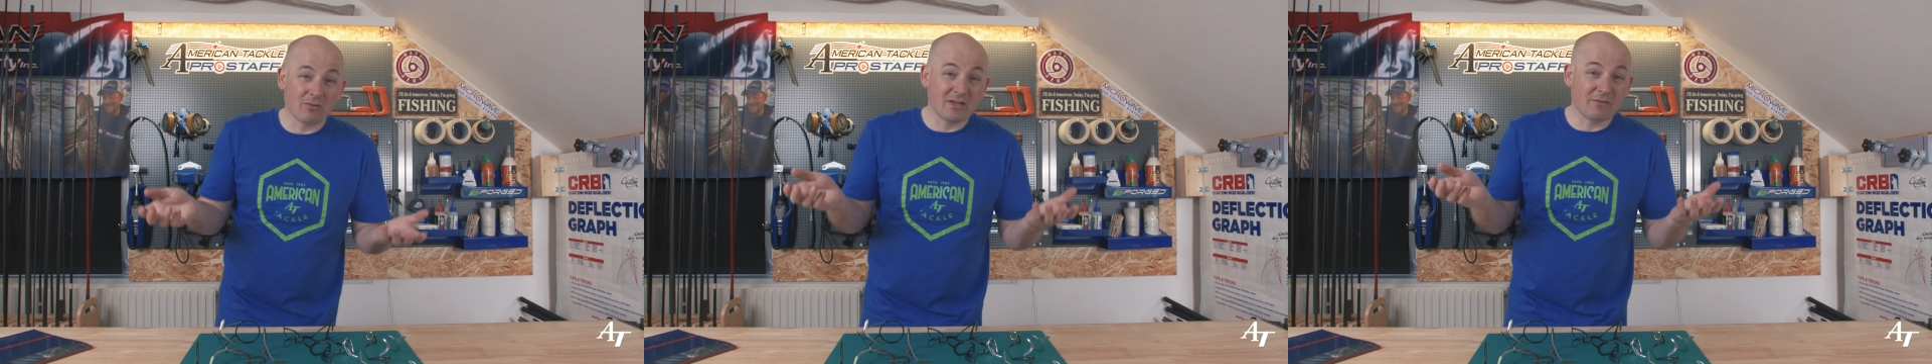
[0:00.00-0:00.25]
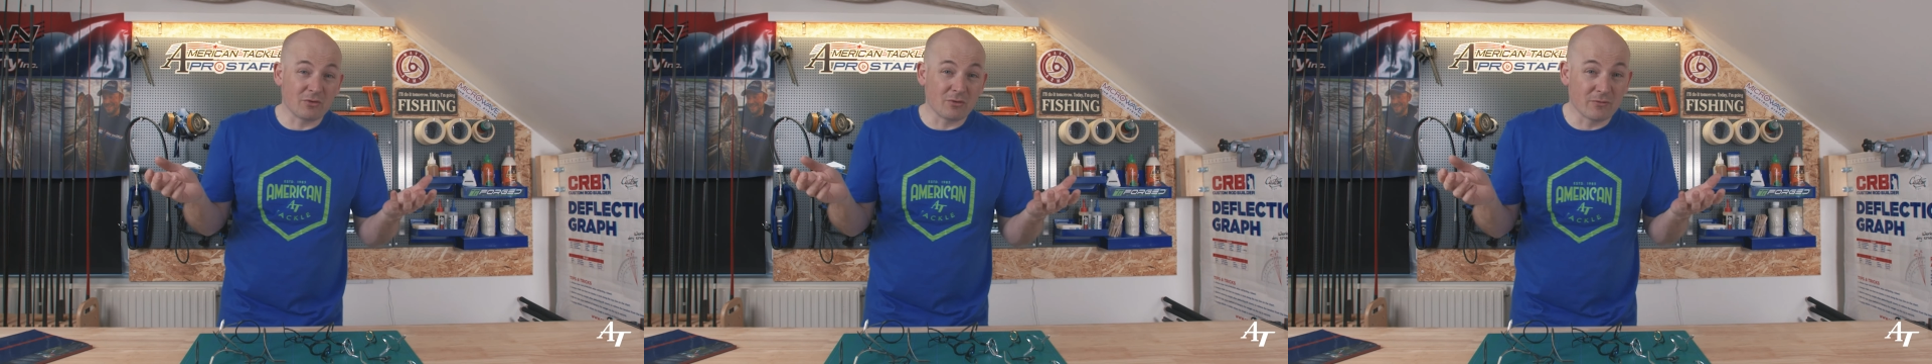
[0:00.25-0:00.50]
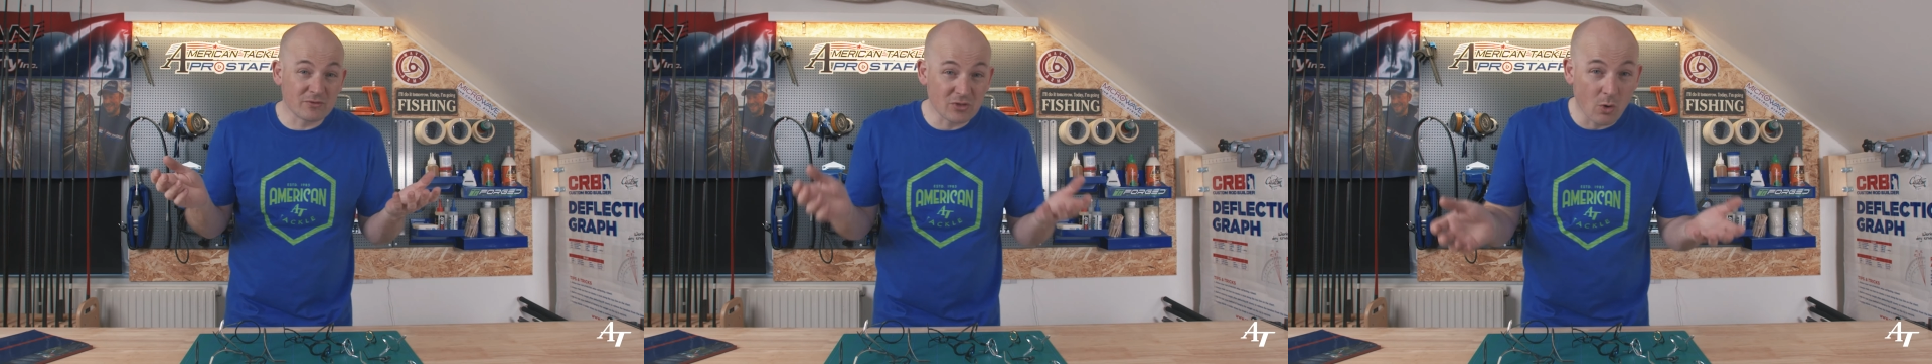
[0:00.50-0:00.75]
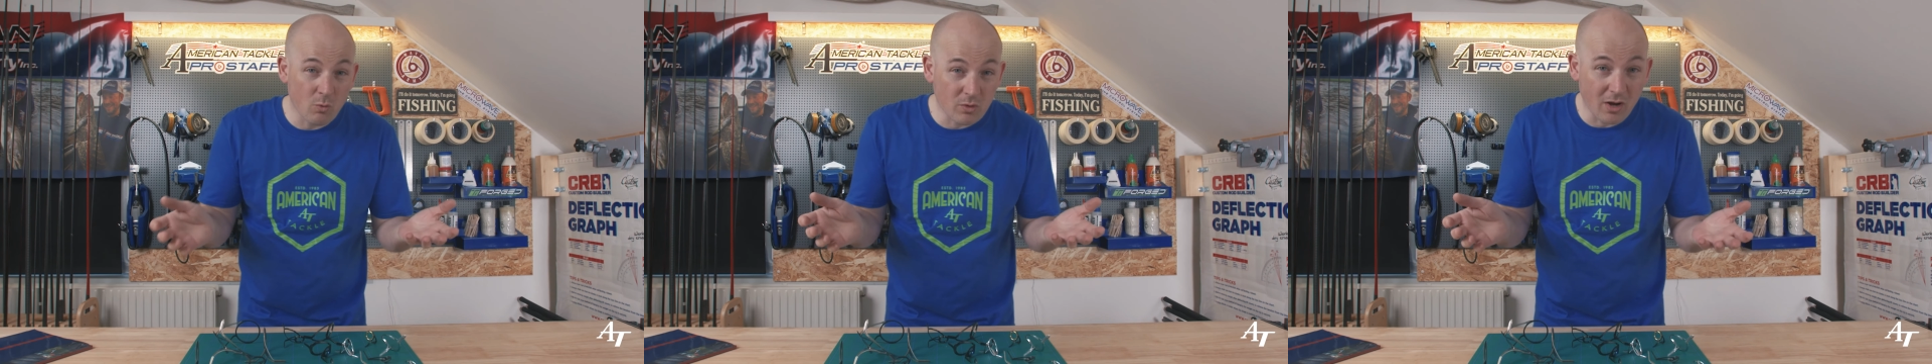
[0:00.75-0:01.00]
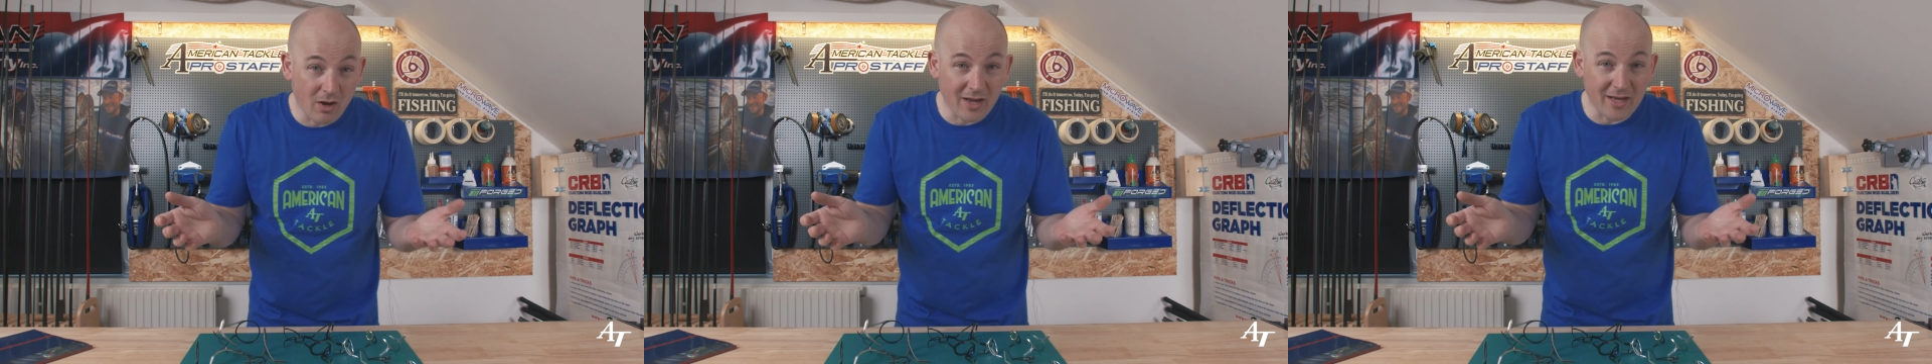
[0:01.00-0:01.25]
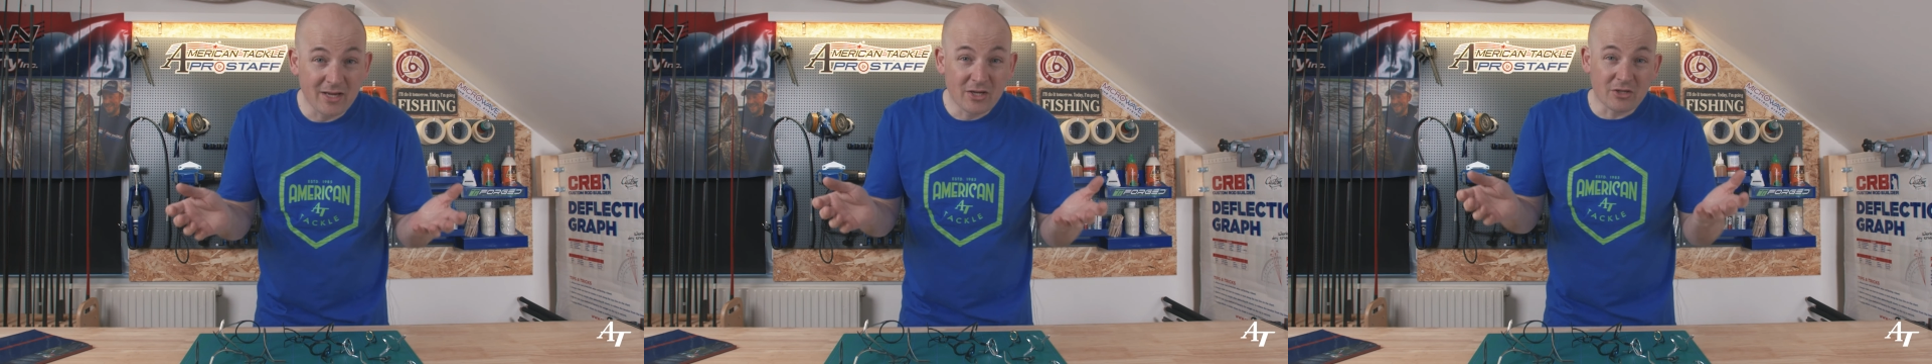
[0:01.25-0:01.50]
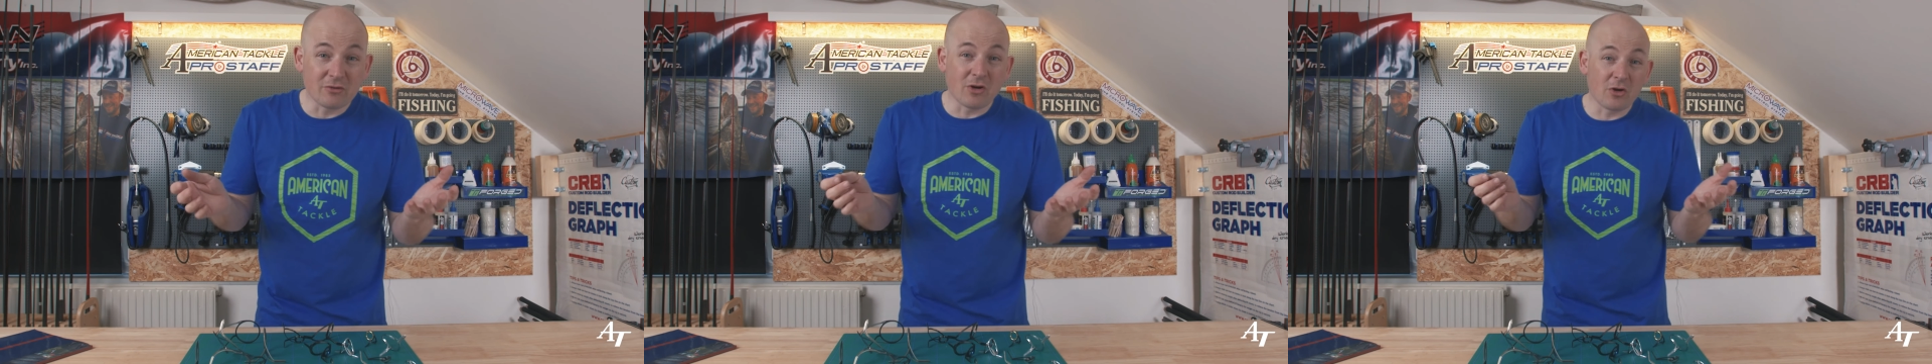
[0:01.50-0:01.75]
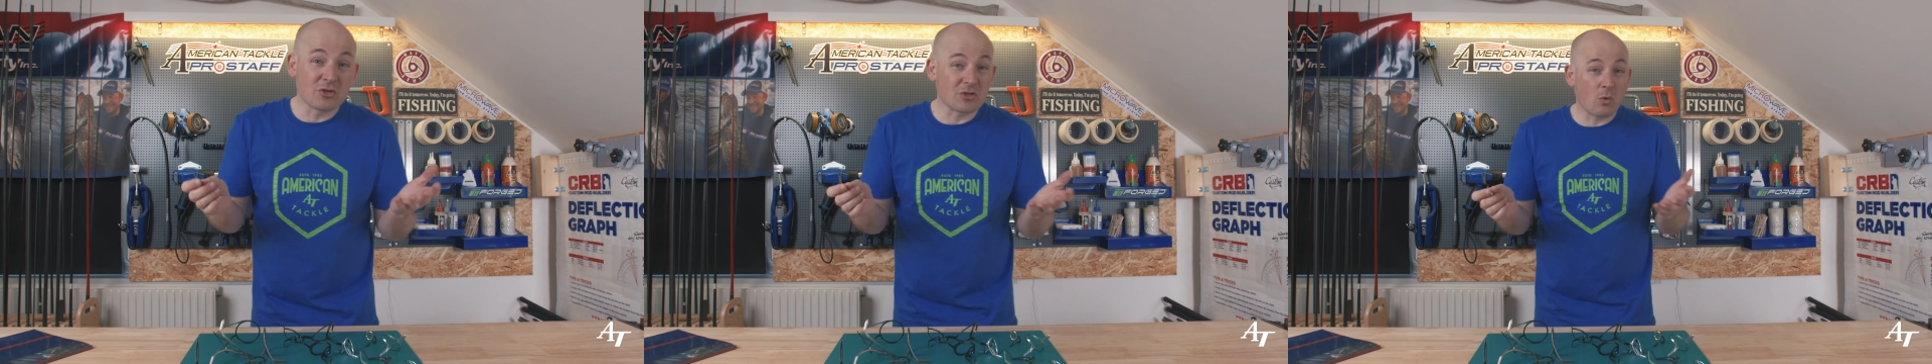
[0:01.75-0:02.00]
If you're a salt guy, you know
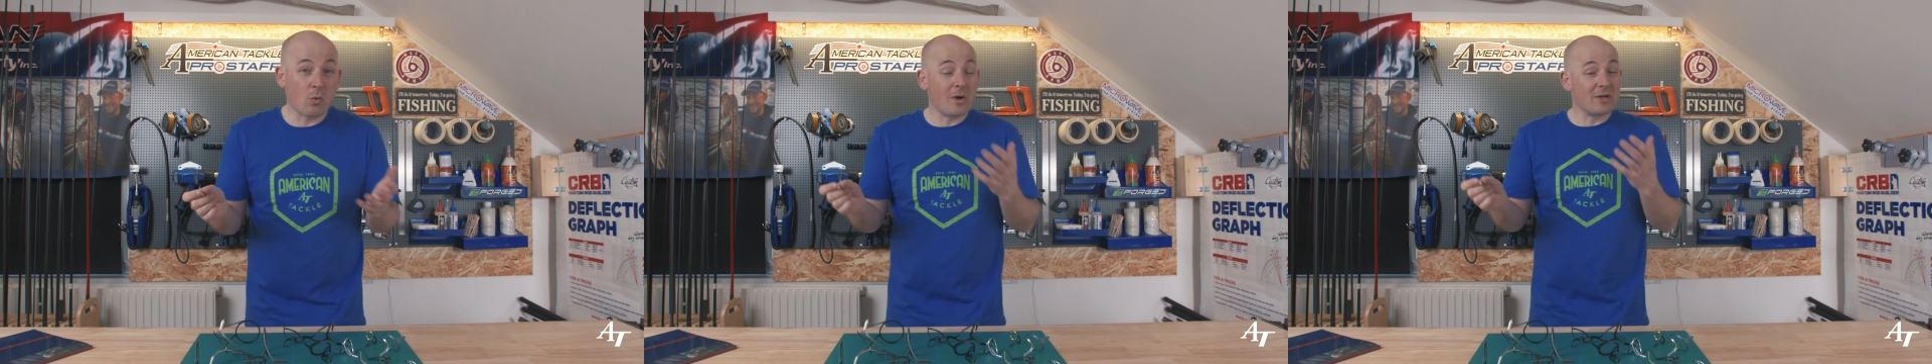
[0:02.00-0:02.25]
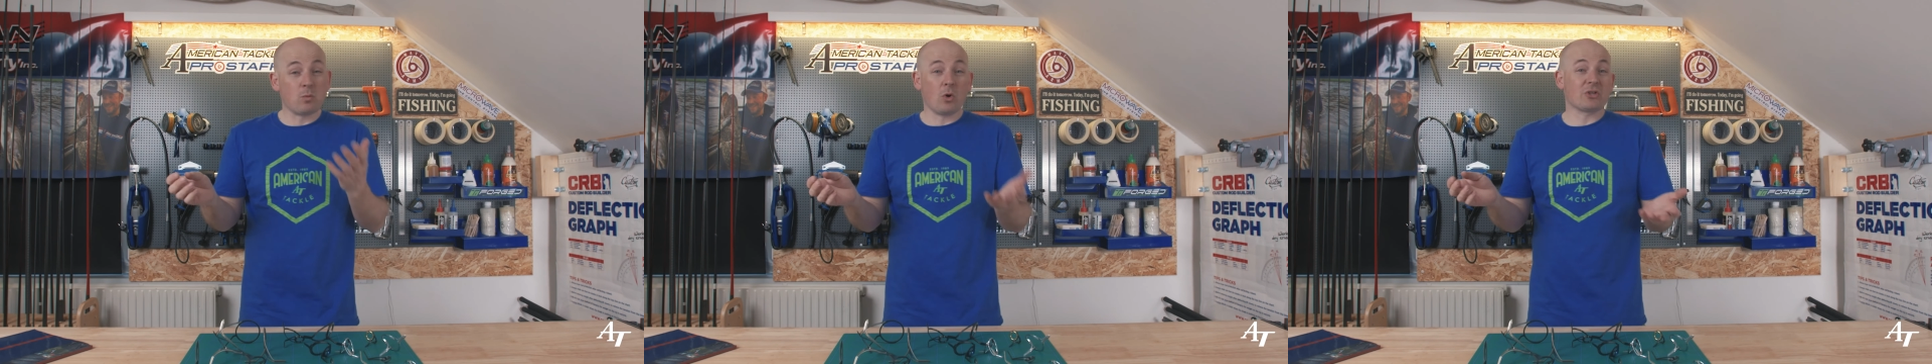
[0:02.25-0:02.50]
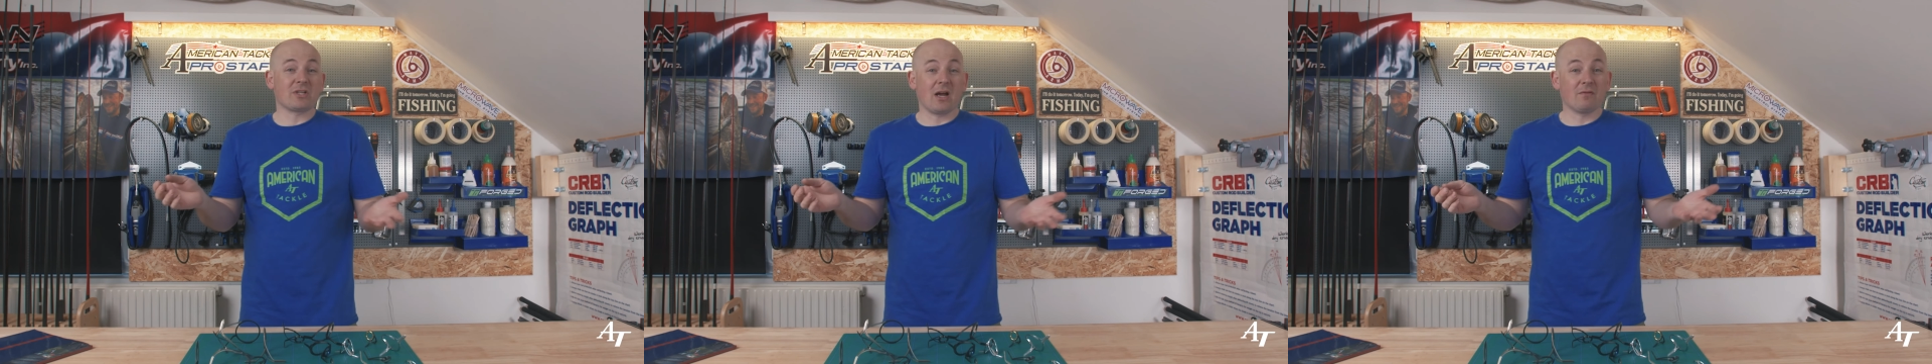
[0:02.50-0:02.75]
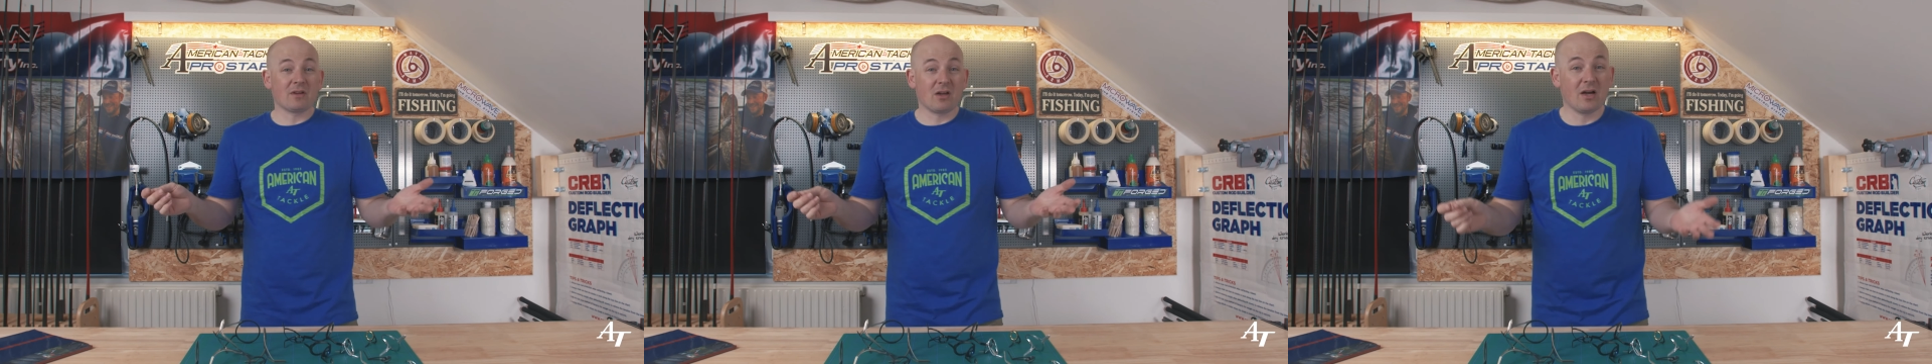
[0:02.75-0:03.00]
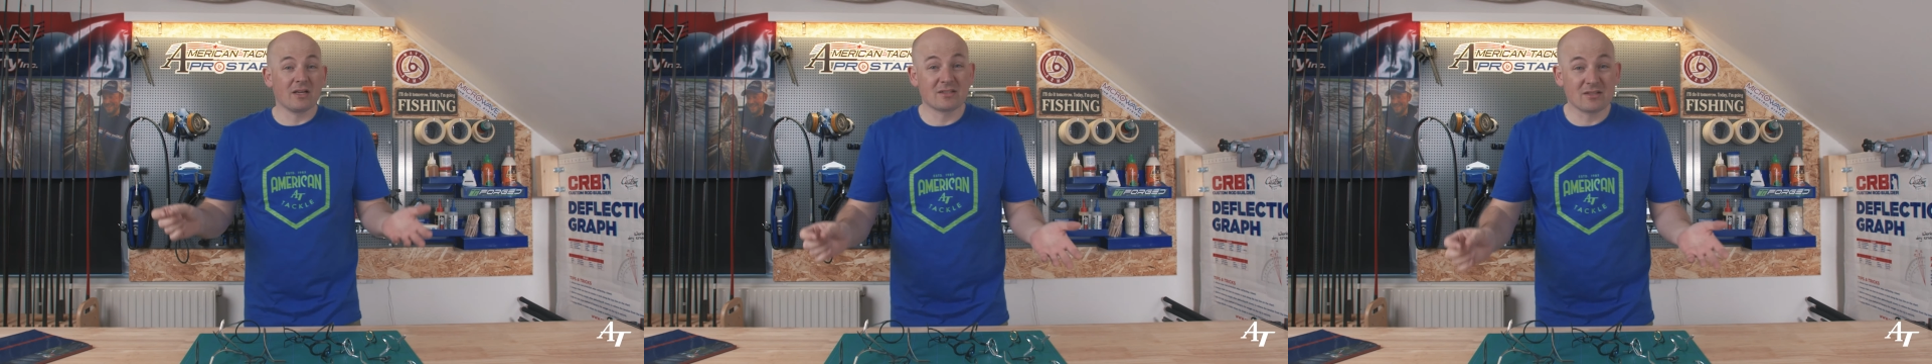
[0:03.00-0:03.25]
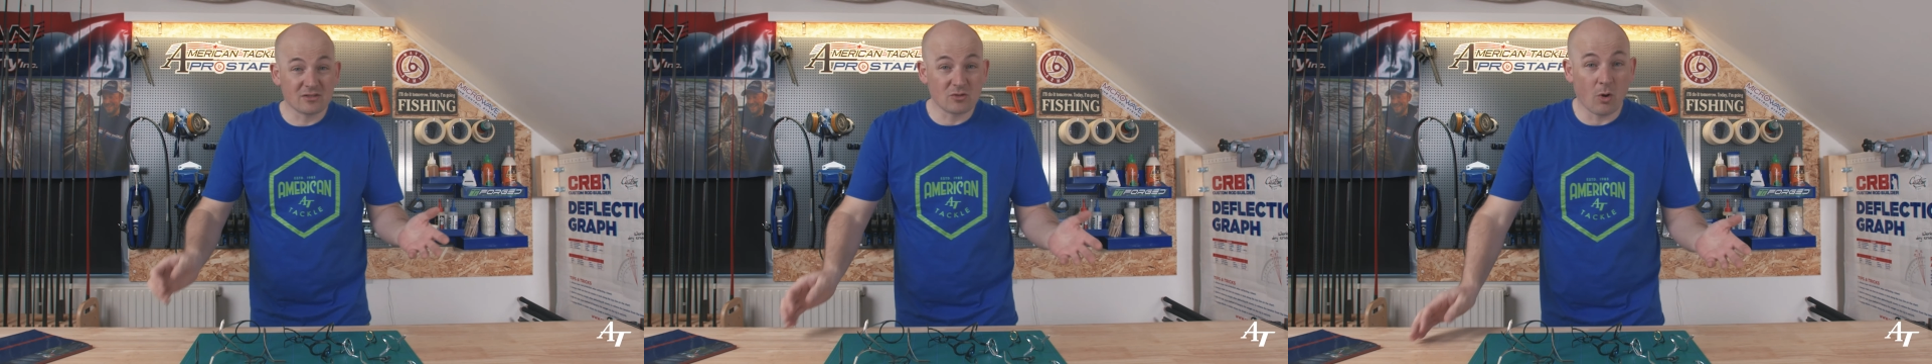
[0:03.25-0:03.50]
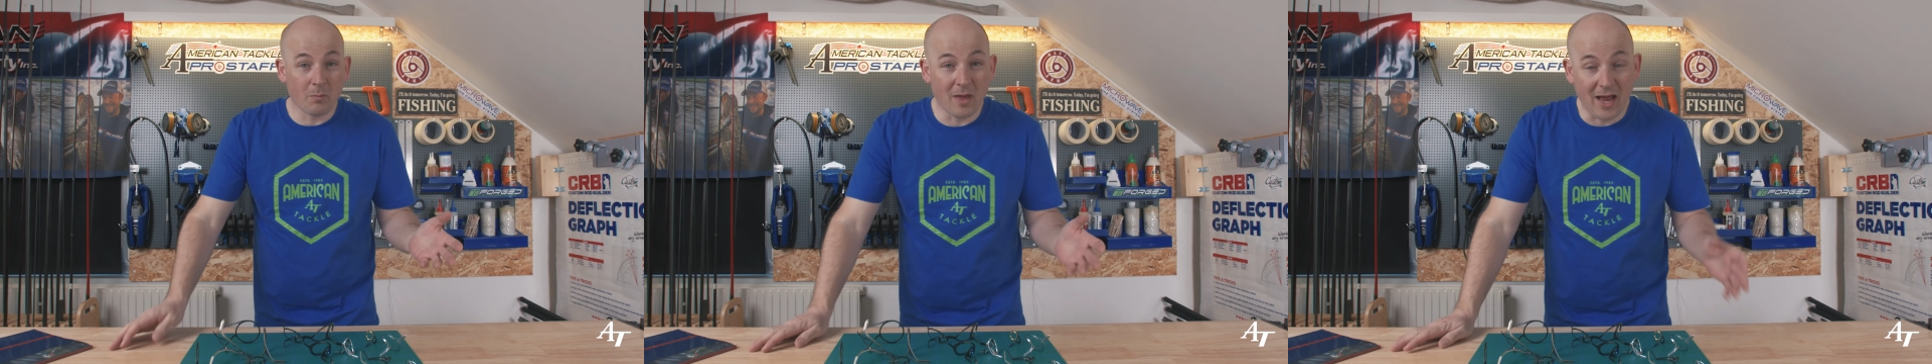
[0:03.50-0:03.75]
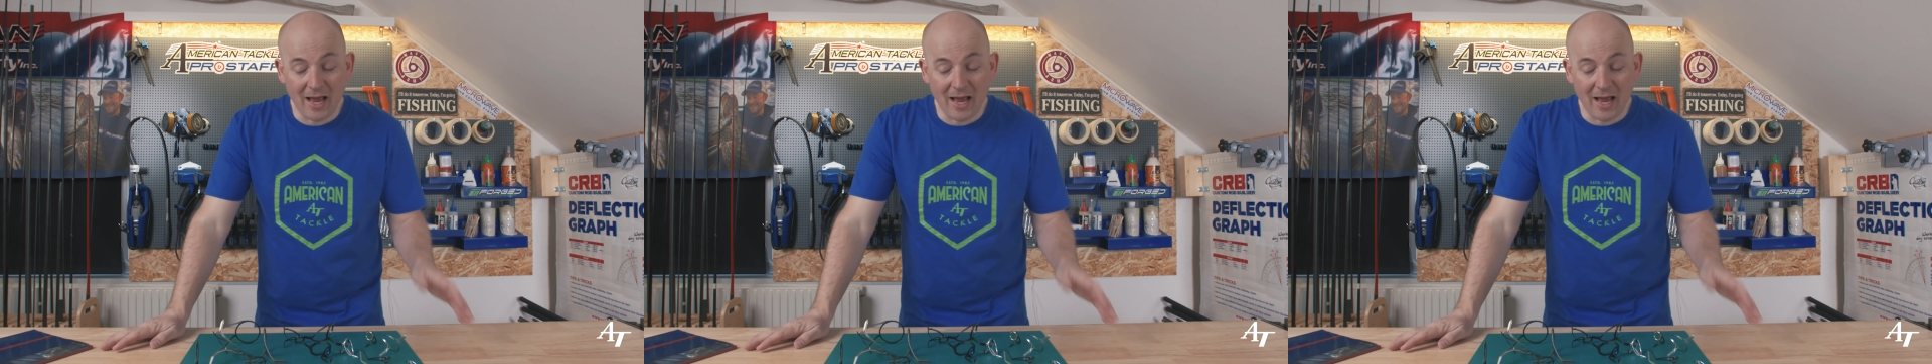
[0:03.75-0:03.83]
you should always wash down the guides to stop that